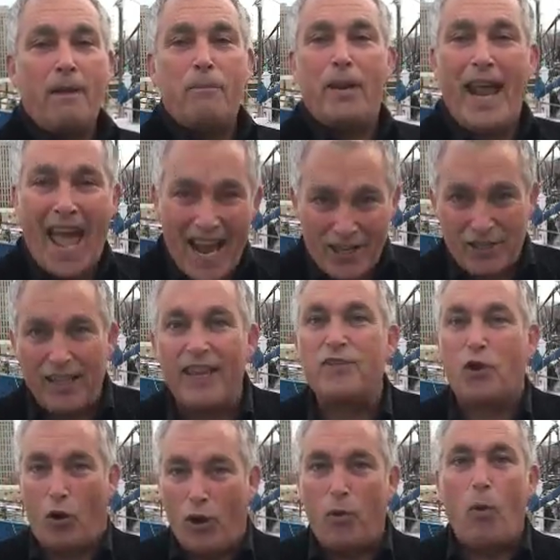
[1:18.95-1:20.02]
But actually,
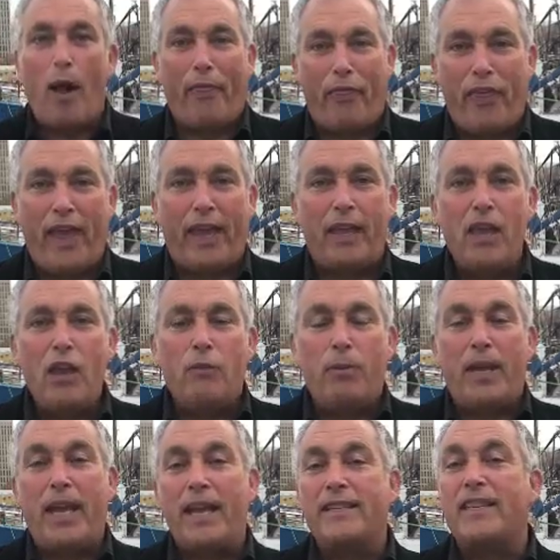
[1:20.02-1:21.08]
it's only one thing,
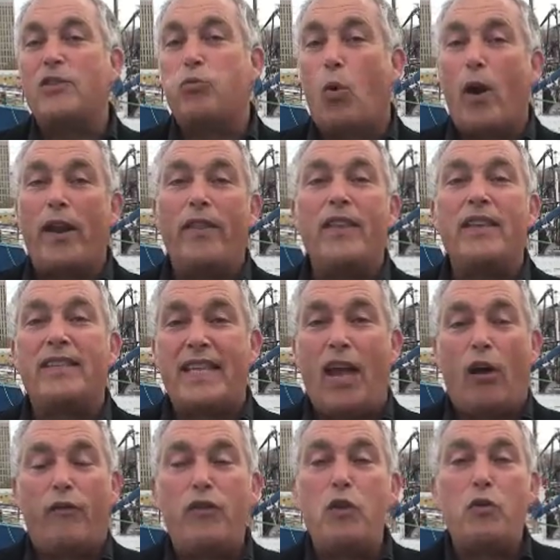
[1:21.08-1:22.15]
because it's one in the
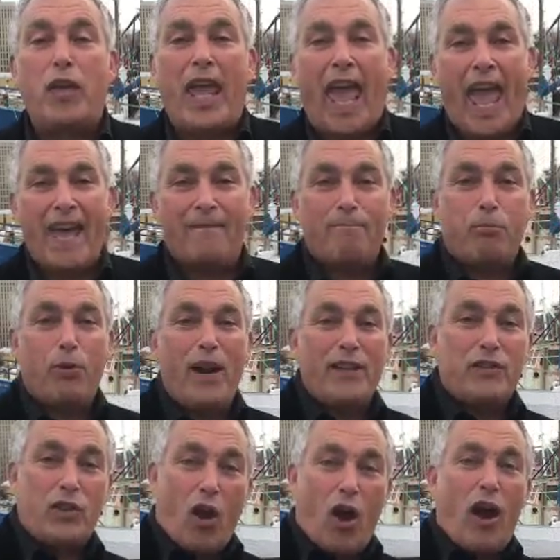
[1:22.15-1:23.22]
self. You can't
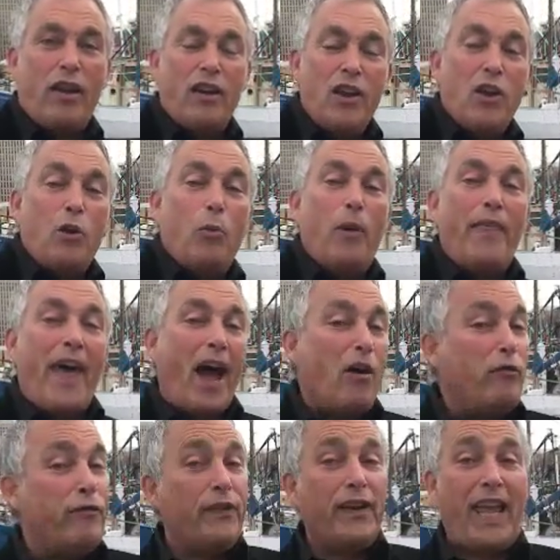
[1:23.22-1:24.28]
press on
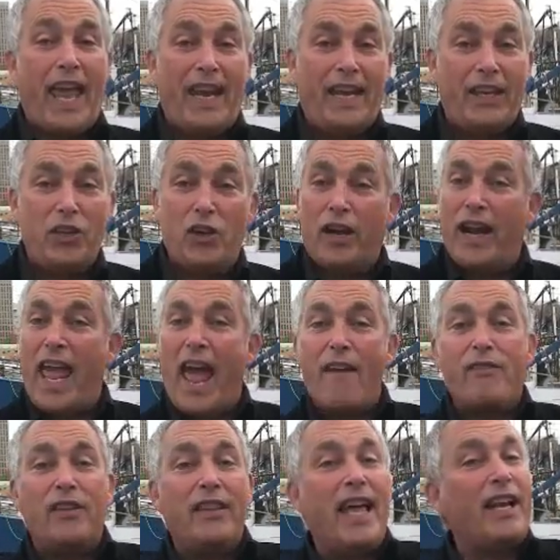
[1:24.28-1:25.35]
without forgetting. You're gonna
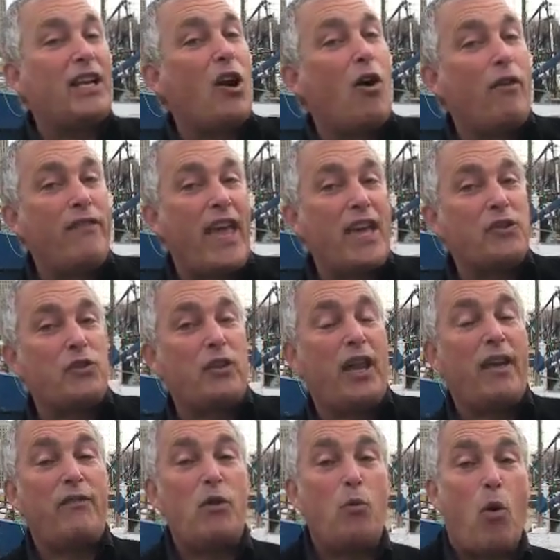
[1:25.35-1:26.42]
have to let go of
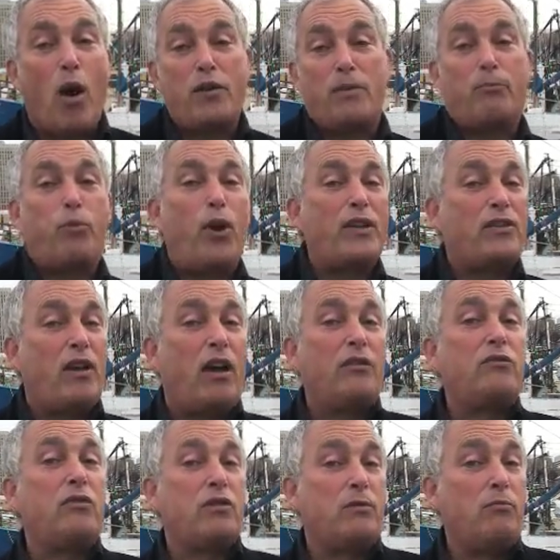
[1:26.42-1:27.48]
yesterday if you want to press
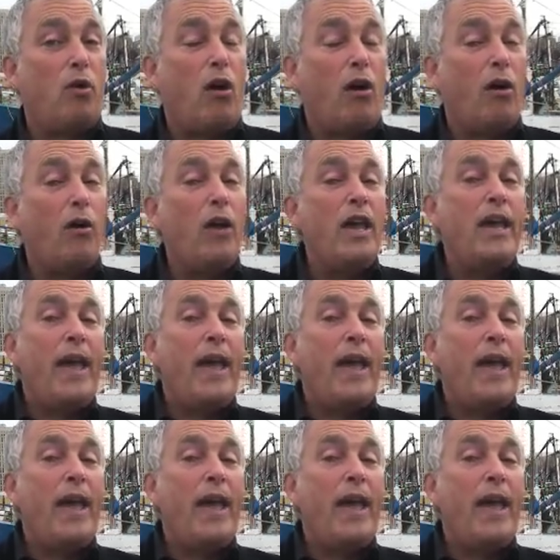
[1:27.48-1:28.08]
on to tomorrow.